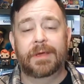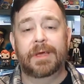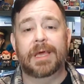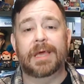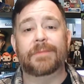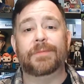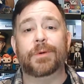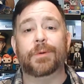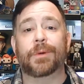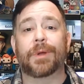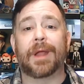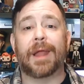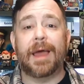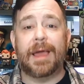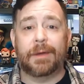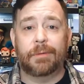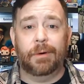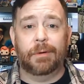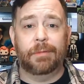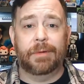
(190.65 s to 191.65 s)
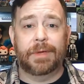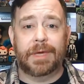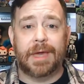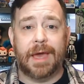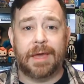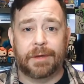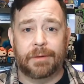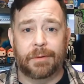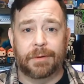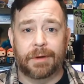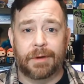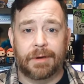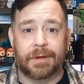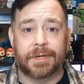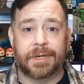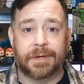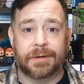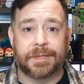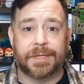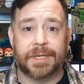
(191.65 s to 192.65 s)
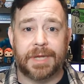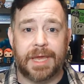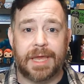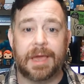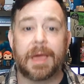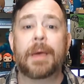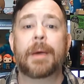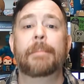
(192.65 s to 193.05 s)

If you like what we got going on here today,